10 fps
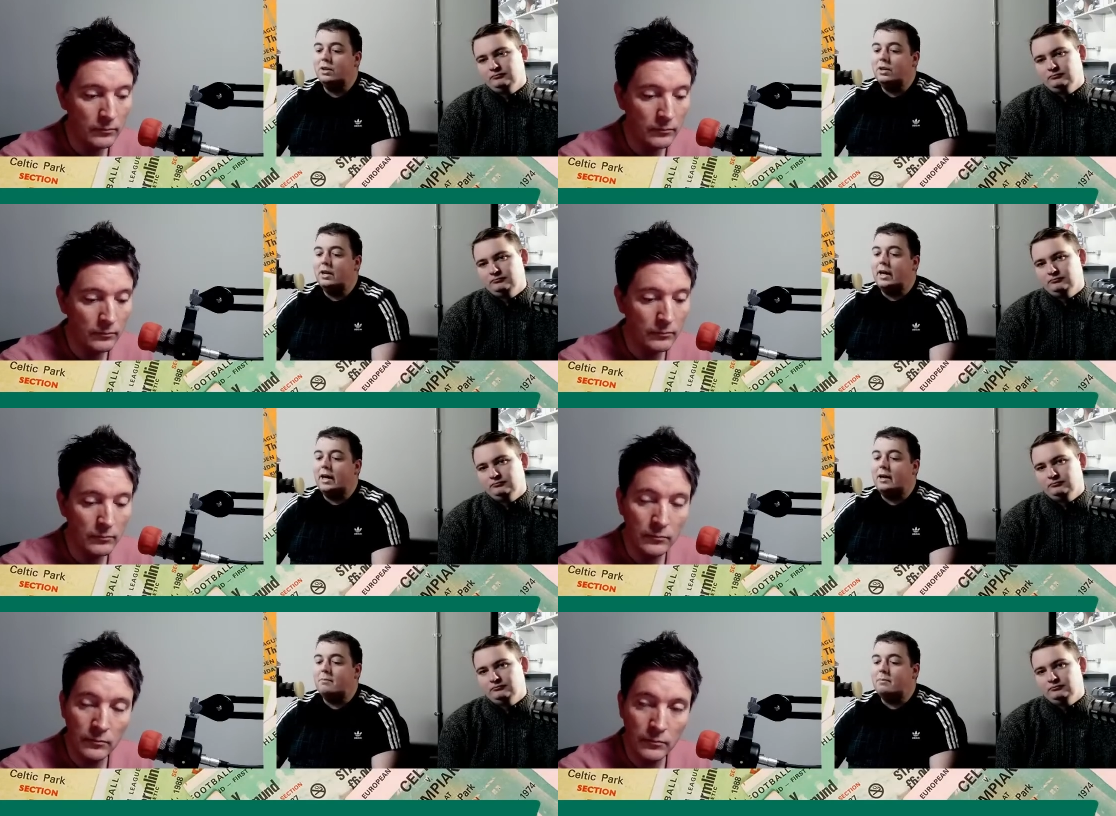Speaker 1: Mm.
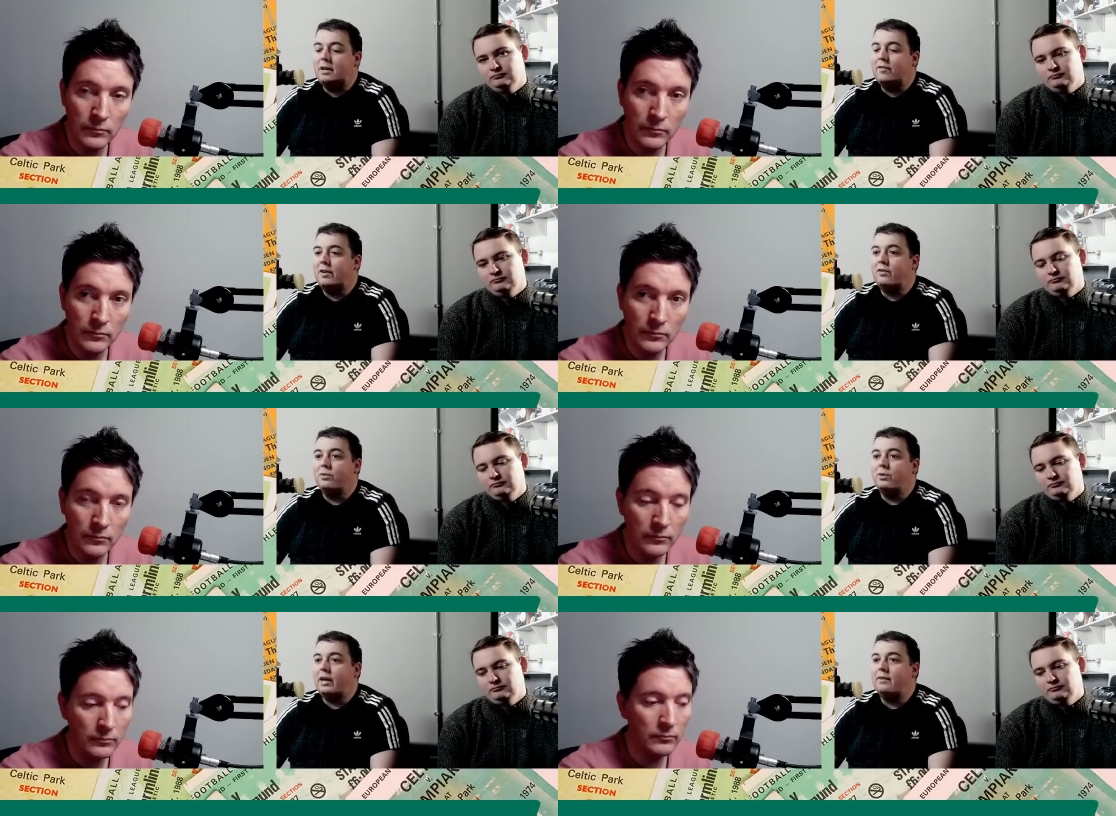Um, even
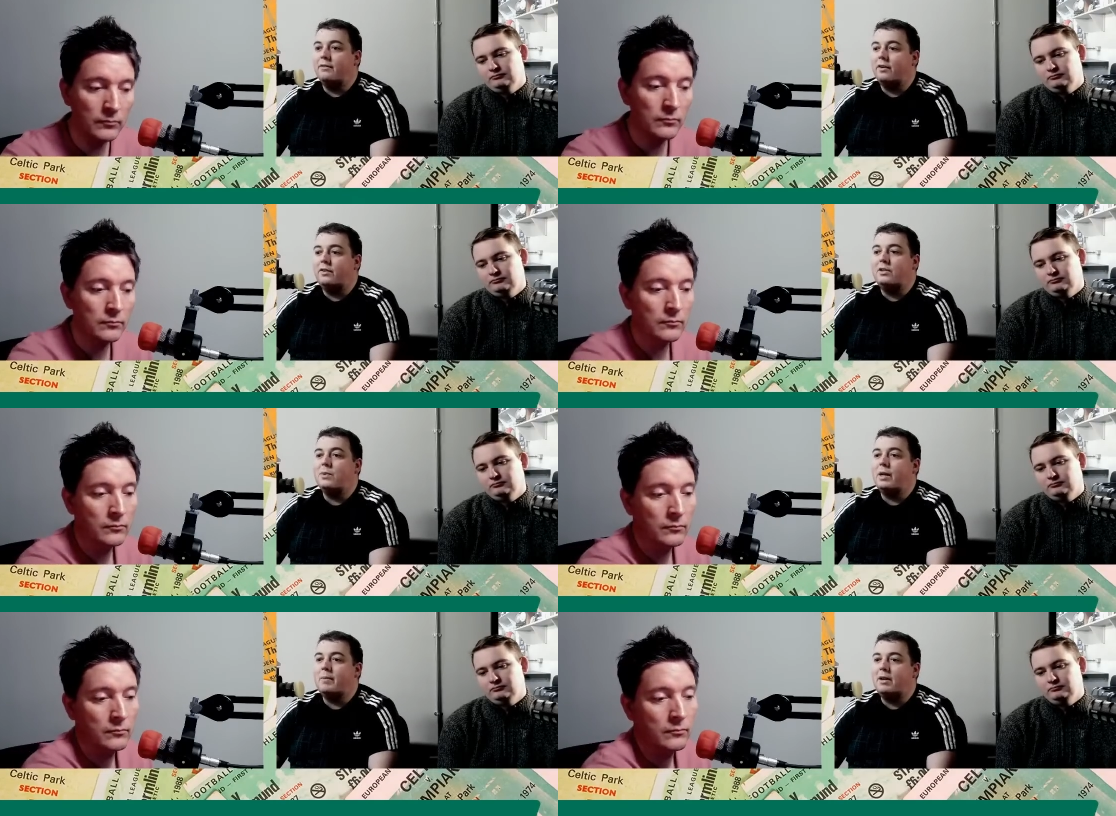if you only get
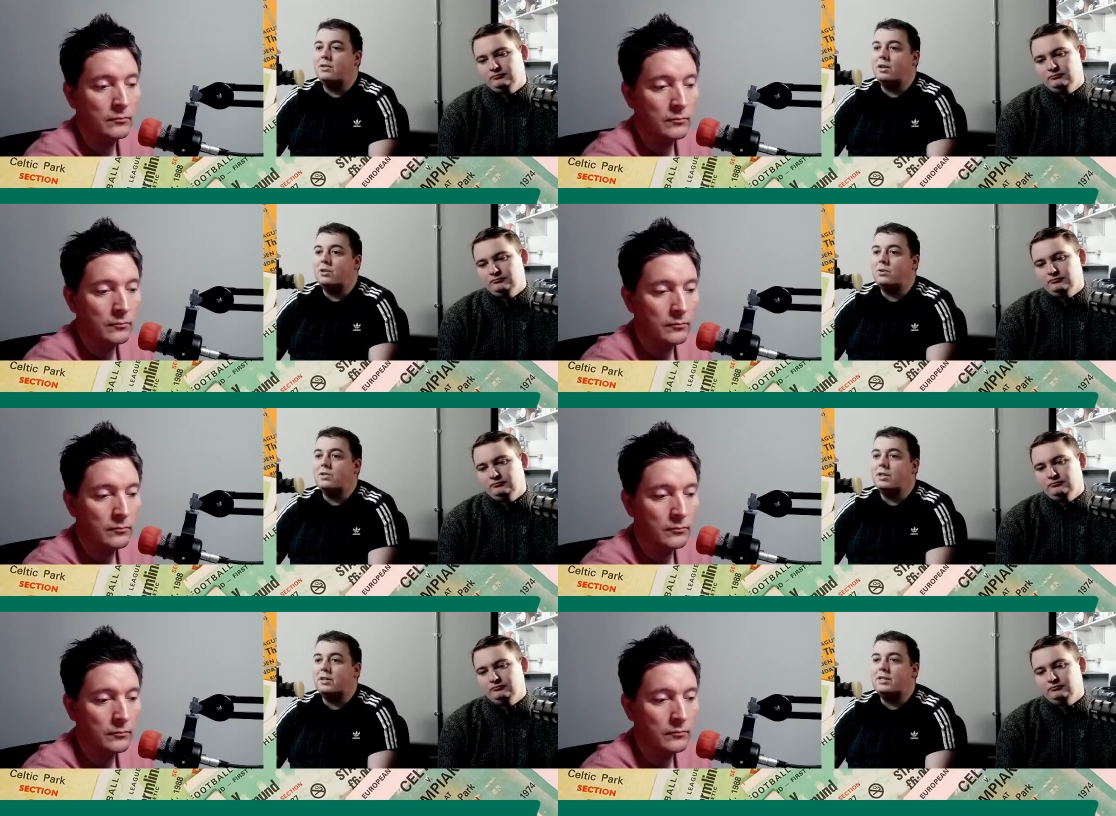15, 20 minutes out of
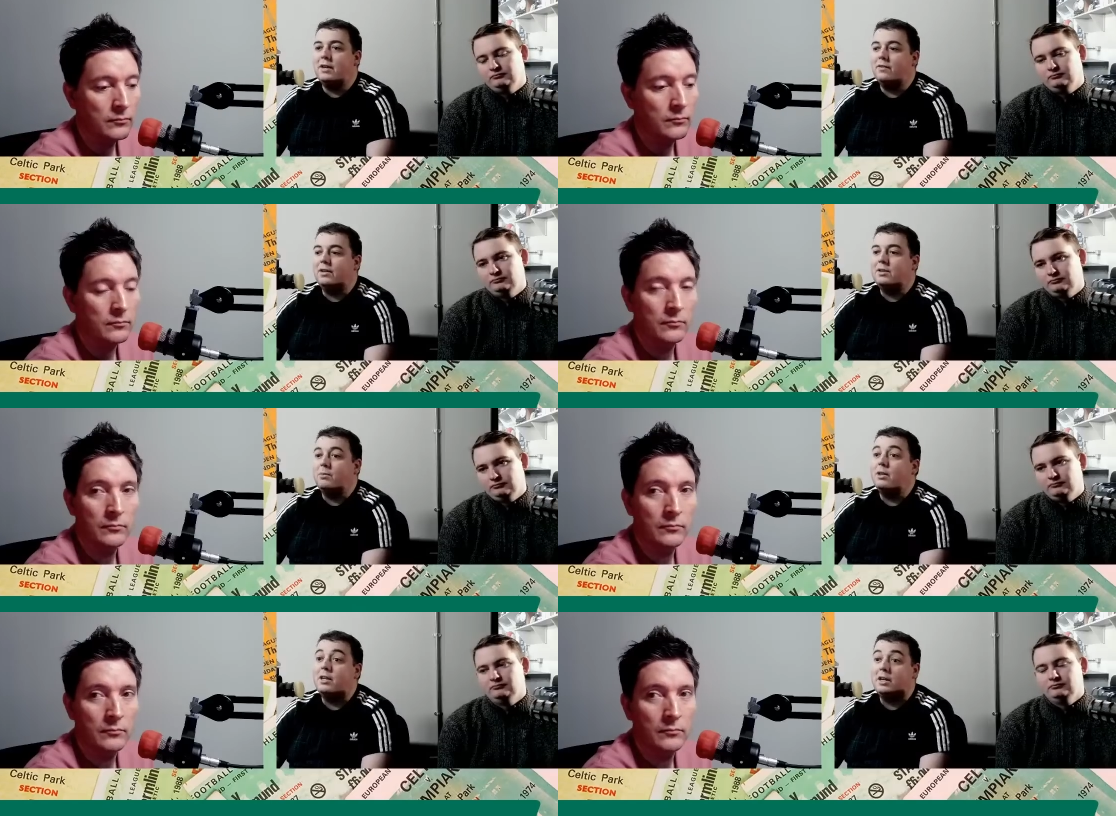Johnston, it's definitely
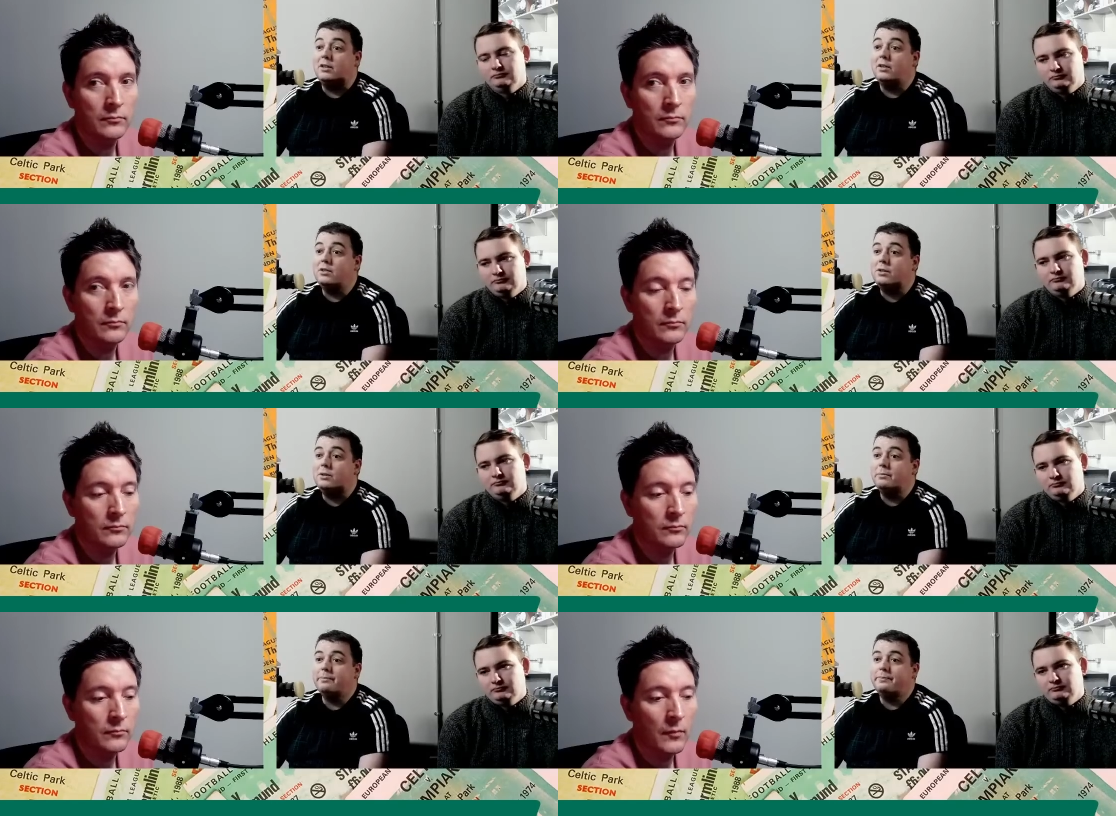someone that you can turn
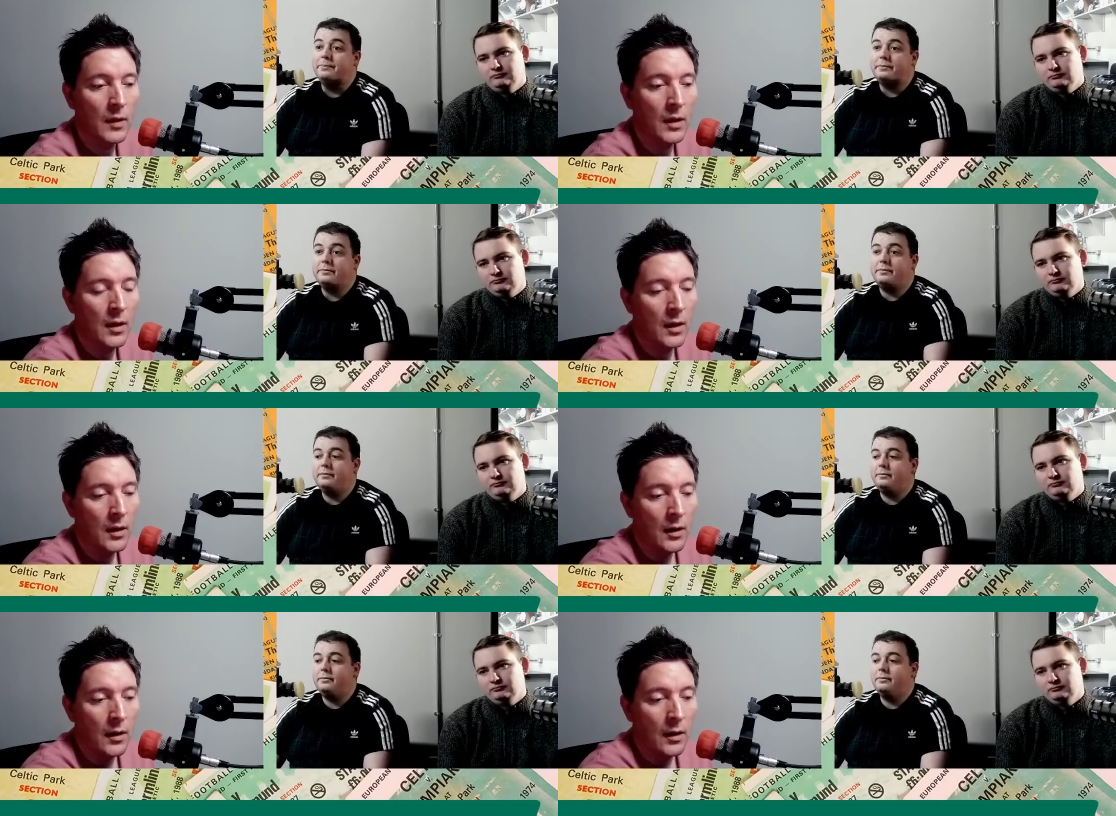to.
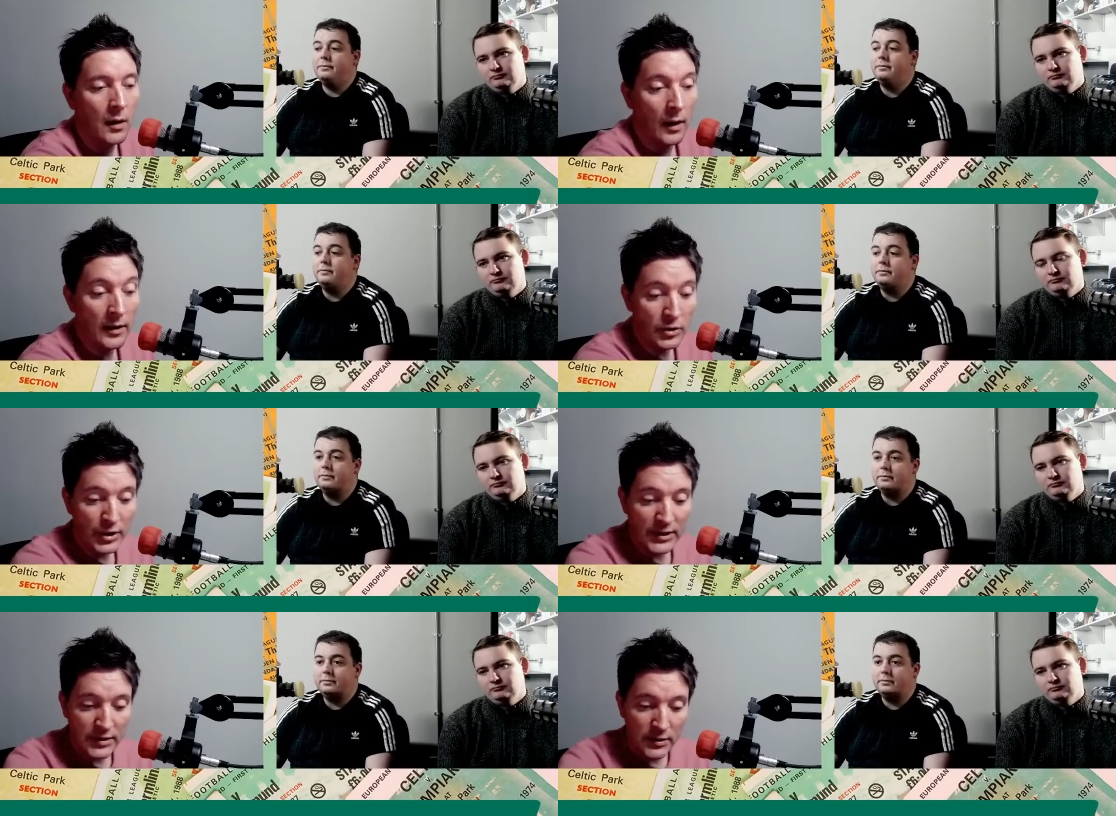
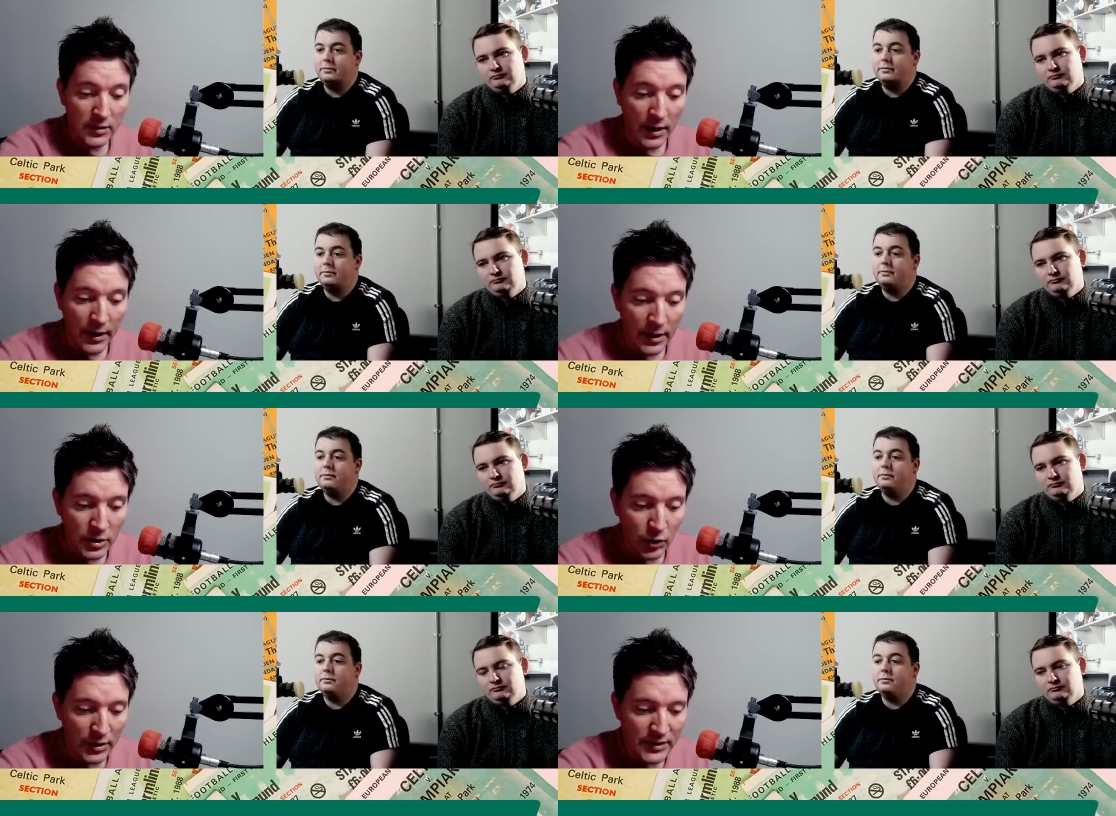
Speaker 2: Interesting uh,
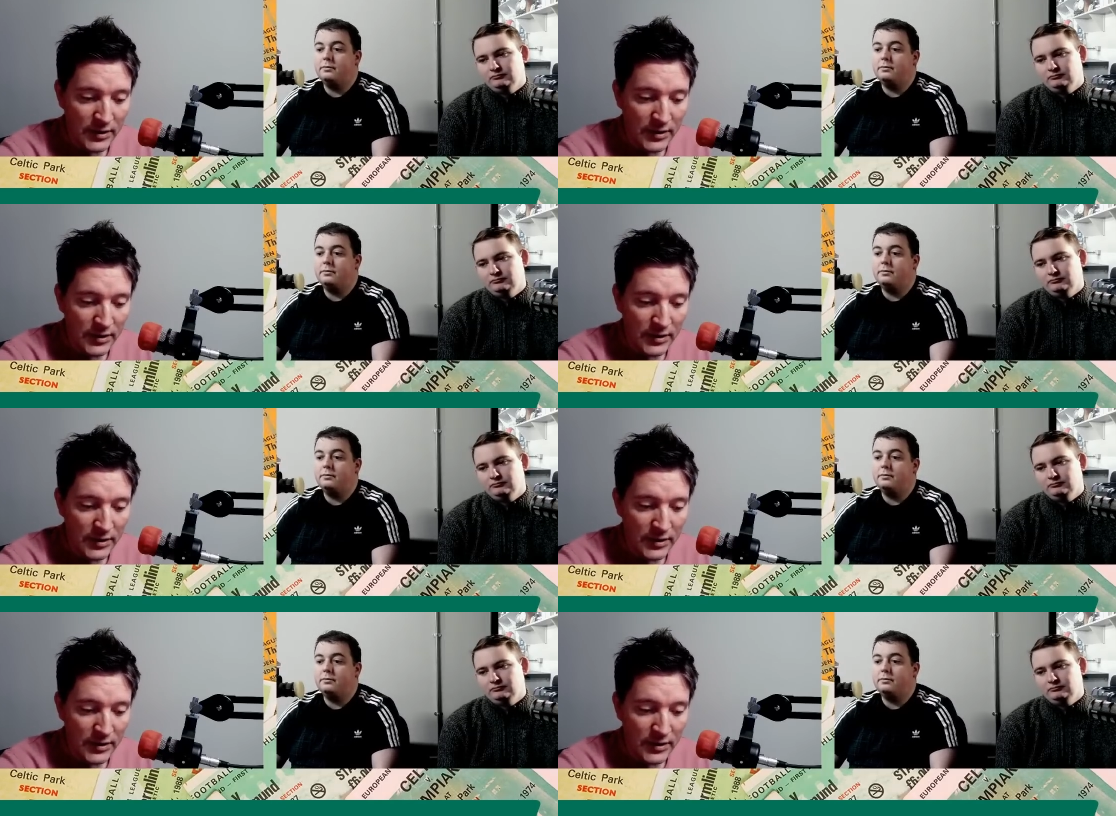choices